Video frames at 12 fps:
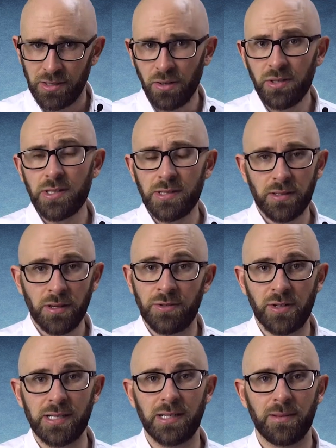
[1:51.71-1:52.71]
Doctors who
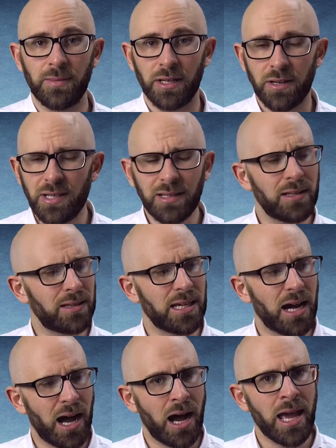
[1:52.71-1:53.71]
treated him noted that the
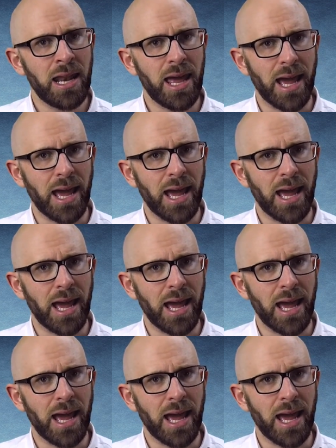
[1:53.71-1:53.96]
iron